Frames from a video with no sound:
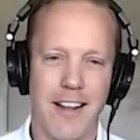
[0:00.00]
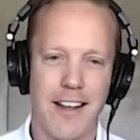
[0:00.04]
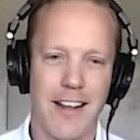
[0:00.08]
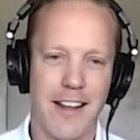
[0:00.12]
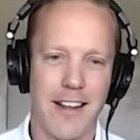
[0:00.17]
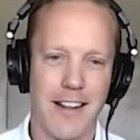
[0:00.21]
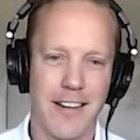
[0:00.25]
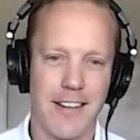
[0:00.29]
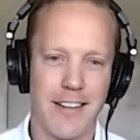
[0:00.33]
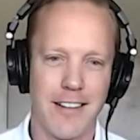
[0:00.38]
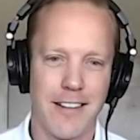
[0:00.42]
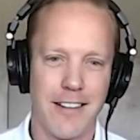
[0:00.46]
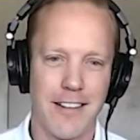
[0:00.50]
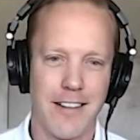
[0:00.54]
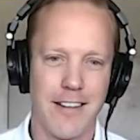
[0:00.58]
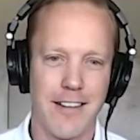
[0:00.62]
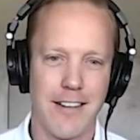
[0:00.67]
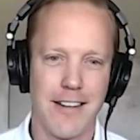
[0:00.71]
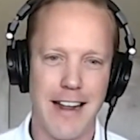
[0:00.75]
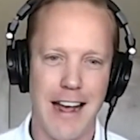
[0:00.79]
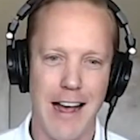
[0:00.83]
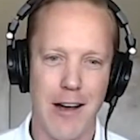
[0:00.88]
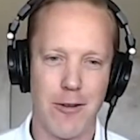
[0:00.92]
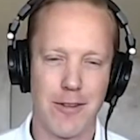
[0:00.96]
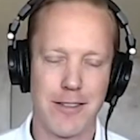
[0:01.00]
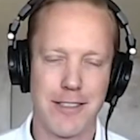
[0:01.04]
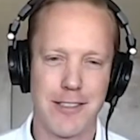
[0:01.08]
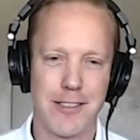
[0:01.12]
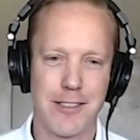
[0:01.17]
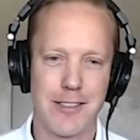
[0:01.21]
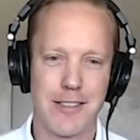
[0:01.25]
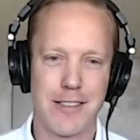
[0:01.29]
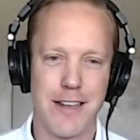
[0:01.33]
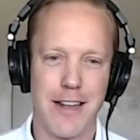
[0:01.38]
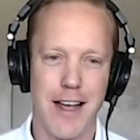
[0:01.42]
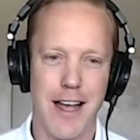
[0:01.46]
And now it's
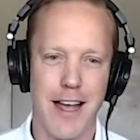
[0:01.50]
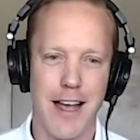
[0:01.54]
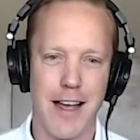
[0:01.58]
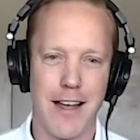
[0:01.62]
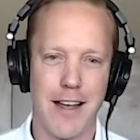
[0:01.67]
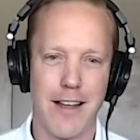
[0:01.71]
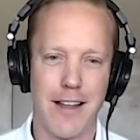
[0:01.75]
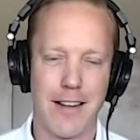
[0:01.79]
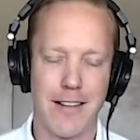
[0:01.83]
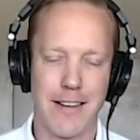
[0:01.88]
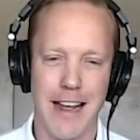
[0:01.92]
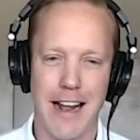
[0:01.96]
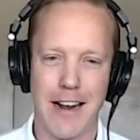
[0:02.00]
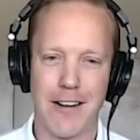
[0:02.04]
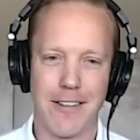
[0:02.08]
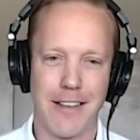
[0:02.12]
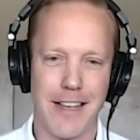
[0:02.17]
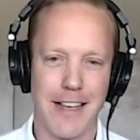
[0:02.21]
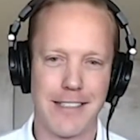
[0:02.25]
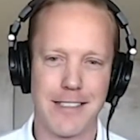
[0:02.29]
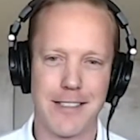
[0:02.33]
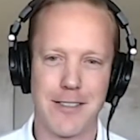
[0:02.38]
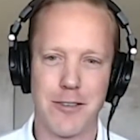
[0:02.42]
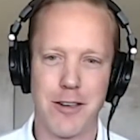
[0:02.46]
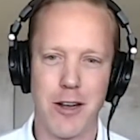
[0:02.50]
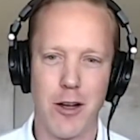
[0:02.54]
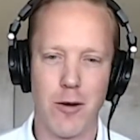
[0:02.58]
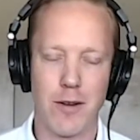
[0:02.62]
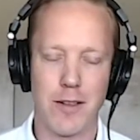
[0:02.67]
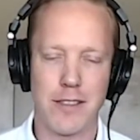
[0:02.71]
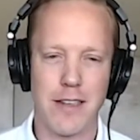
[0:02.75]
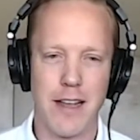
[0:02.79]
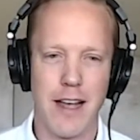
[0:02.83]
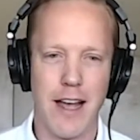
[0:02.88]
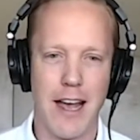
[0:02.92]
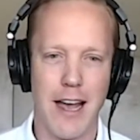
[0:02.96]
just, Natalie, as you know,
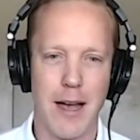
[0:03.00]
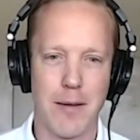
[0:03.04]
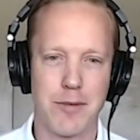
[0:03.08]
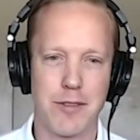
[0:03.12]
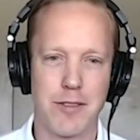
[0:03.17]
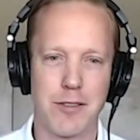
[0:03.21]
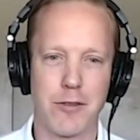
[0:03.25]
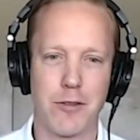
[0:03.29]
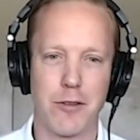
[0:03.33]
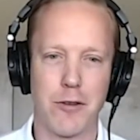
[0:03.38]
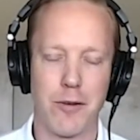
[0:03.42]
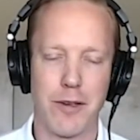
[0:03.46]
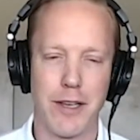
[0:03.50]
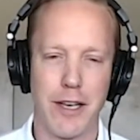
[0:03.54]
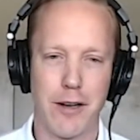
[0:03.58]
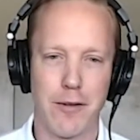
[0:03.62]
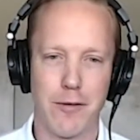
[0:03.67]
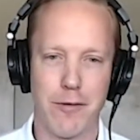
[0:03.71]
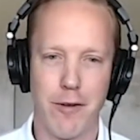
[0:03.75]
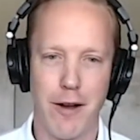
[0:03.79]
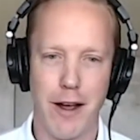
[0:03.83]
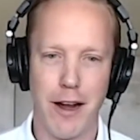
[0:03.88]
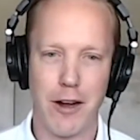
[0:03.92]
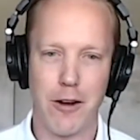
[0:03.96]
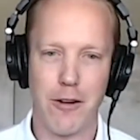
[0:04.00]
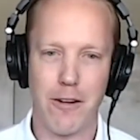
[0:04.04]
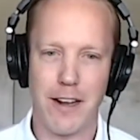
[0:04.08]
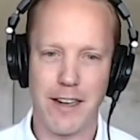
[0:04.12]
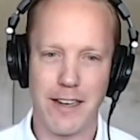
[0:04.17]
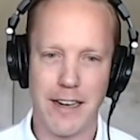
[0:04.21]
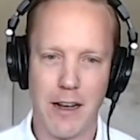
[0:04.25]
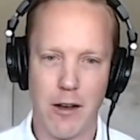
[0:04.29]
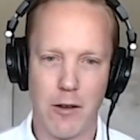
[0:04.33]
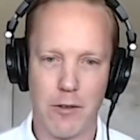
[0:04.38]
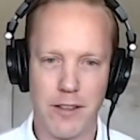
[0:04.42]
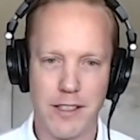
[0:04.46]
it's absolutely on fire right
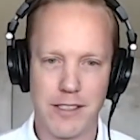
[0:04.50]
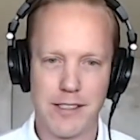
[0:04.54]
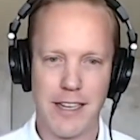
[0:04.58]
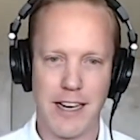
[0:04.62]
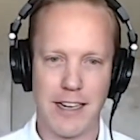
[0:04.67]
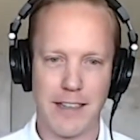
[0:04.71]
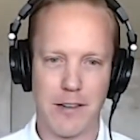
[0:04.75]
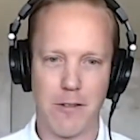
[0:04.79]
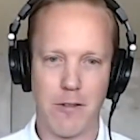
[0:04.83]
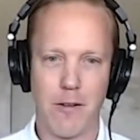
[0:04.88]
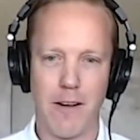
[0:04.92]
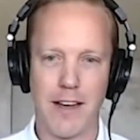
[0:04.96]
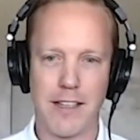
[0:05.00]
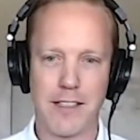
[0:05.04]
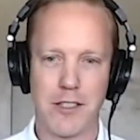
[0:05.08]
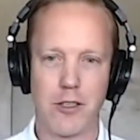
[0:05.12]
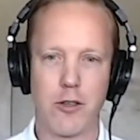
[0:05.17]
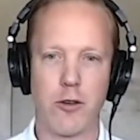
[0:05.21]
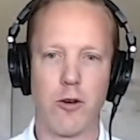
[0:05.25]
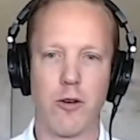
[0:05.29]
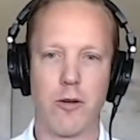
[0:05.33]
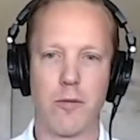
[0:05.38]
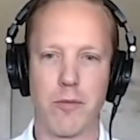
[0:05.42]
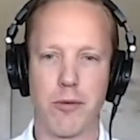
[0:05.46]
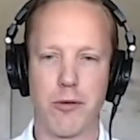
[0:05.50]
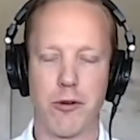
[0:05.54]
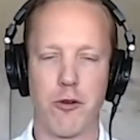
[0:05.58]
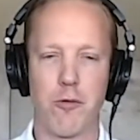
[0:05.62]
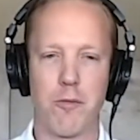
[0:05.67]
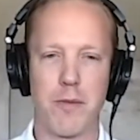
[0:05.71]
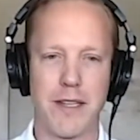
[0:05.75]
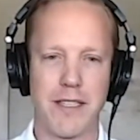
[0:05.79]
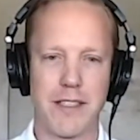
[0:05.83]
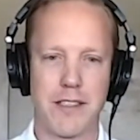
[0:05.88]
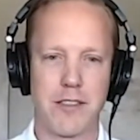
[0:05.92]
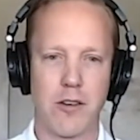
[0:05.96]
now. The technological
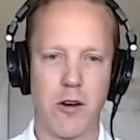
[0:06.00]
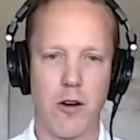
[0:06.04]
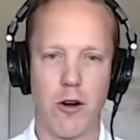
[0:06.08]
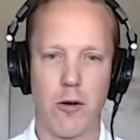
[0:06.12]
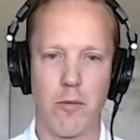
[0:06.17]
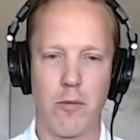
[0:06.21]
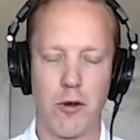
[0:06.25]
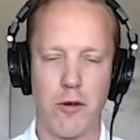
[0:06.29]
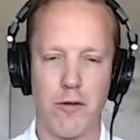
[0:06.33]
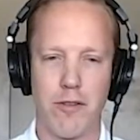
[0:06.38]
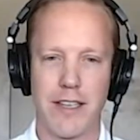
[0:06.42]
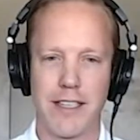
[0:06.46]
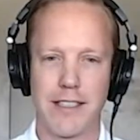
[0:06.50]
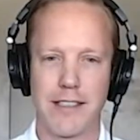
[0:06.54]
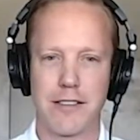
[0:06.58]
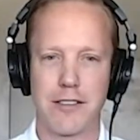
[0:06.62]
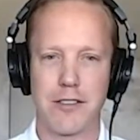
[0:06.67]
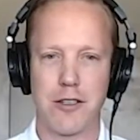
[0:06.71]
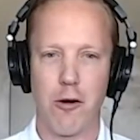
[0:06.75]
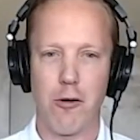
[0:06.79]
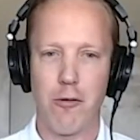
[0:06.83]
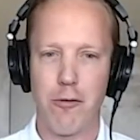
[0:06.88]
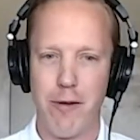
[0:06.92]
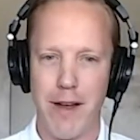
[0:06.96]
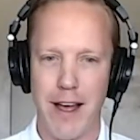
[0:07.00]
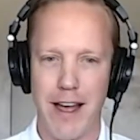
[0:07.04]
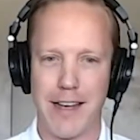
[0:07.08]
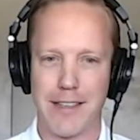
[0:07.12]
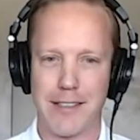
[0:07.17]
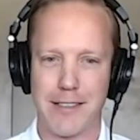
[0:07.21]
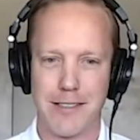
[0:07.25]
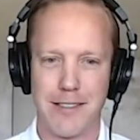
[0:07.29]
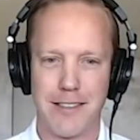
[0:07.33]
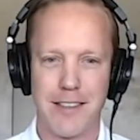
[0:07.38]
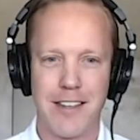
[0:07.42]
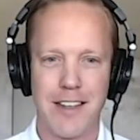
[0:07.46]
improvements are moving so
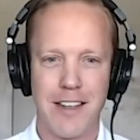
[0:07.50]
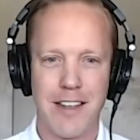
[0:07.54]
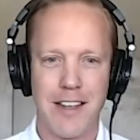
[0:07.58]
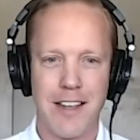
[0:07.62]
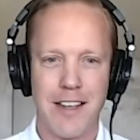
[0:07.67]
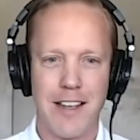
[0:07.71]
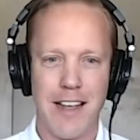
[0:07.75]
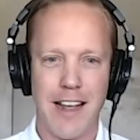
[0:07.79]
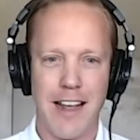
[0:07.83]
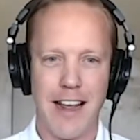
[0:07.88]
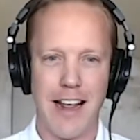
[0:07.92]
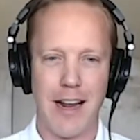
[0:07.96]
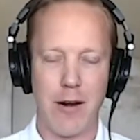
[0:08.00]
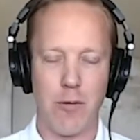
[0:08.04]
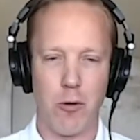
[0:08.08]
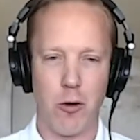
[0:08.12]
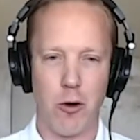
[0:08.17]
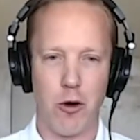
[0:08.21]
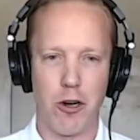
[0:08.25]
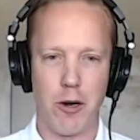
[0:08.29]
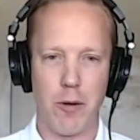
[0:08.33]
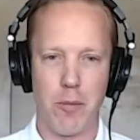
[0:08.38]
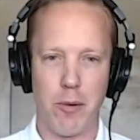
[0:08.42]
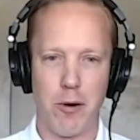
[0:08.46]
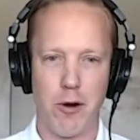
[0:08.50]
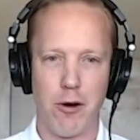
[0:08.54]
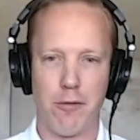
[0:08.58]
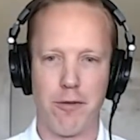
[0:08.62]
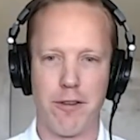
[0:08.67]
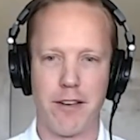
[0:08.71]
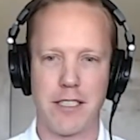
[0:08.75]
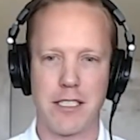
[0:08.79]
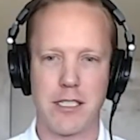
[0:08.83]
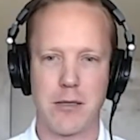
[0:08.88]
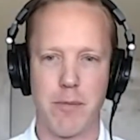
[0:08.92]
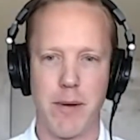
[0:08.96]
fast, and we're in a
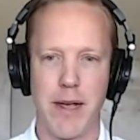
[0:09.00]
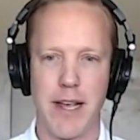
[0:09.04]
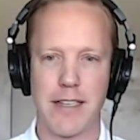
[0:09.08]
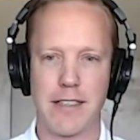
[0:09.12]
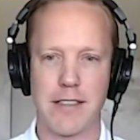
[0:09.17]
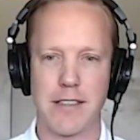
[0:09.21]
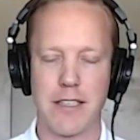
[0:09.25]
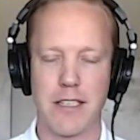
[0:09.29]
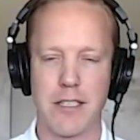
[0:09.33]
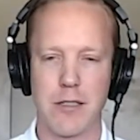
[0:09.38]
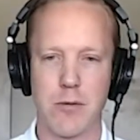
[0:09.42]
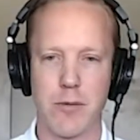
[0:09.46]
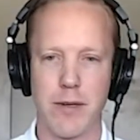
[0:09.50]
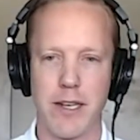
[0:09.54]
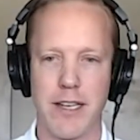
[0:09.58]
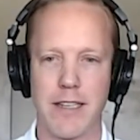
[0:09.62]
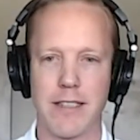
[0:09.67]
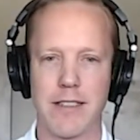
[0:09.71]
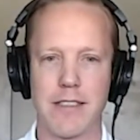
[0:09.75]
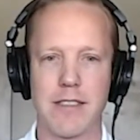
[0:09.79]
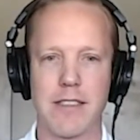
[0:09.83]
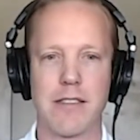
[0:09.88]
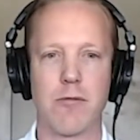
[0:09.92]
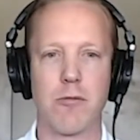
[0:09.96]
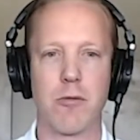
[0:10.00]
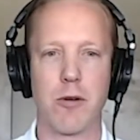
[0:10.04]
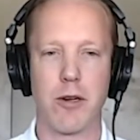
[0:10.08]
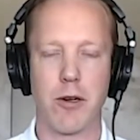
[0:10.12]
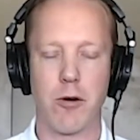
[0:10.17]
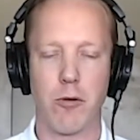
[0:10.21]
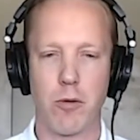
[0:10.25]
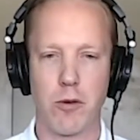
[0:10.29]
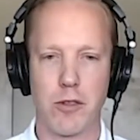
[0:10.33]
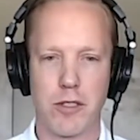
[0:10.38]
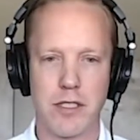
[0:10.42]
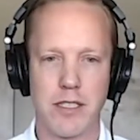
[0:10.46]
perfect space because we
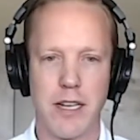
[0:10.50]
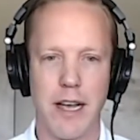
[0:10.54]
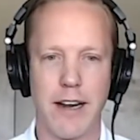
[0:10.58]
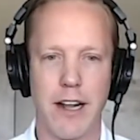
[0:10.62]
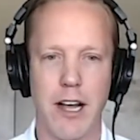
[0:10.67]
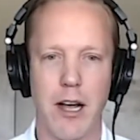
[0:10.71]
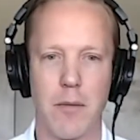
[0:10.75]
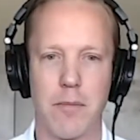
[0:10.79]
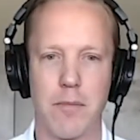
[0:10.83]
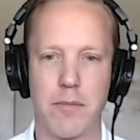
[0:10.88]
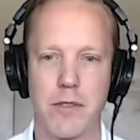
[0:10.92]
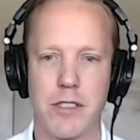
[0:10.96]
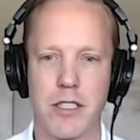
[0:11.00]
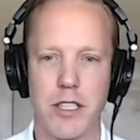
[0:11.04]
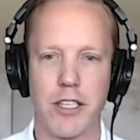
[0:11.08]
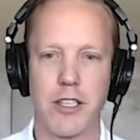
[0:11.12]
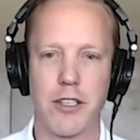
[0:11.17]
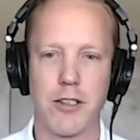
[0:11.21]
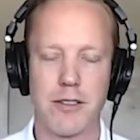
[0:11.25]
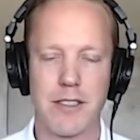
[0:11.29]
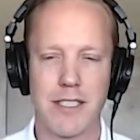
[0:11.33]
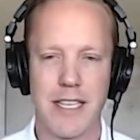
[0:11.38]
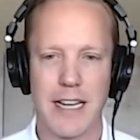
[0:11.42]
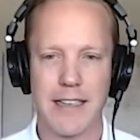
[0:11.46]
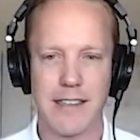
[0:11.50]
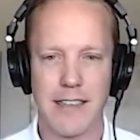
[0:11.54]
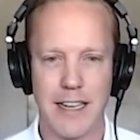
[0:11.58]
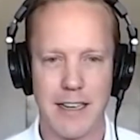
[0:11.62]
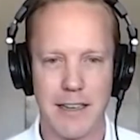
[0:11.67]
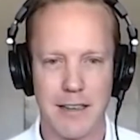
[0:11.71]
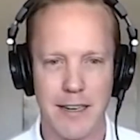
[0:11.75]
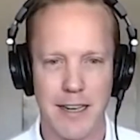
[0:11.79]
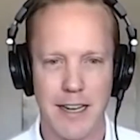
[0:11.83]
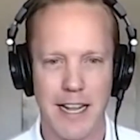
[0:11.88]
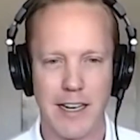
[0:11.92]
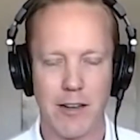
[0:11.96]
were set up to use that
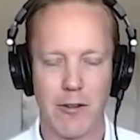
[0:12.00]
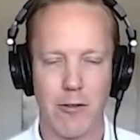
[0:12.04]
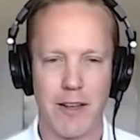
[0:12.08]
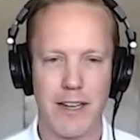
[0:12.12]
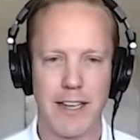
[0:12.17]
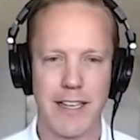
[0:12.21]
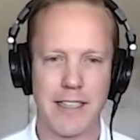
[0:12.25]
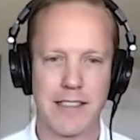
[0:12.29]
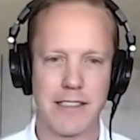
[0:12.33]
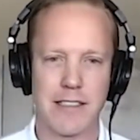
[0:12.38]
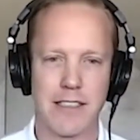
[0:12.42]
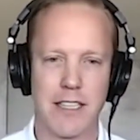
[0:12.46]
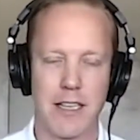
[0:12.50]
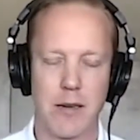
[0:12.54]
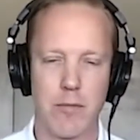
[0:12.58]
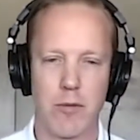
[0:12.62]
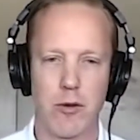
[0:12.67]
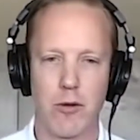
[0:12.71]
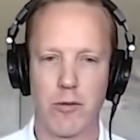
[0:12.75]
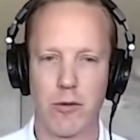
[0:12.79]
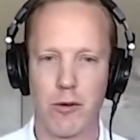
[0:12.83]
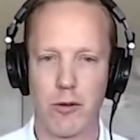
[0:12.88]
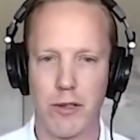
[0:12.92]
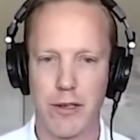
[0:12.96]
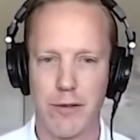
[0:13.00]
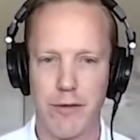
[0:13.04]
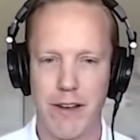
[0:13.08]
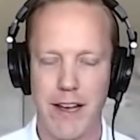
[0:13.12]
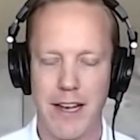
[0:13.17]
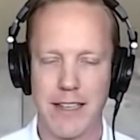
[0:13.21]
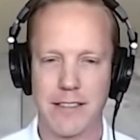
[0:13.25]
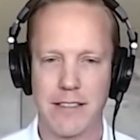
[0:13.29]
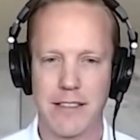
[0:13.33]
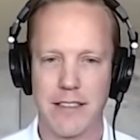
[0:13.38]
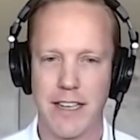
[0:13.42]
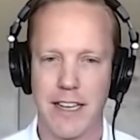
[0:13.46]
data and analytics and then move really
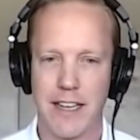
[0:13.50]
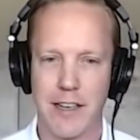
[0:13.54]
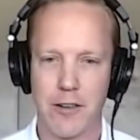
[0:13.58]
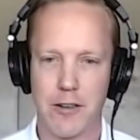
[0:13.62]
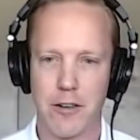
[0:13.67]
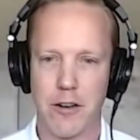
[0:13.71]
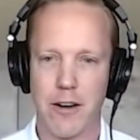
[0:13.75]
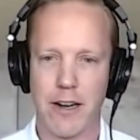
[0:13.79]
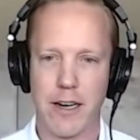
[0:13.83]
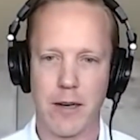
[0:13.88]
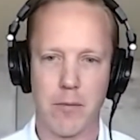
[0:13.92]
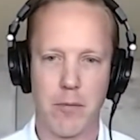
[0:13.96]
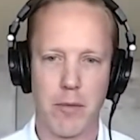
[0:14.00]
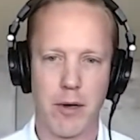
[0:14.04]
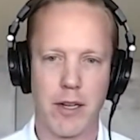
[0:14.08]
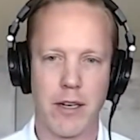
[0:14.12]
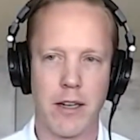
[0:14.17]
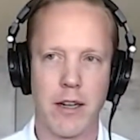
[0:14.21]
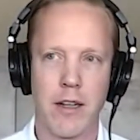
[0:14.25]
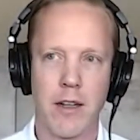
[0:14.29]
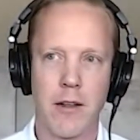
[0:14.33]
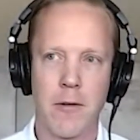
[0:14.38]
fast into integrating. But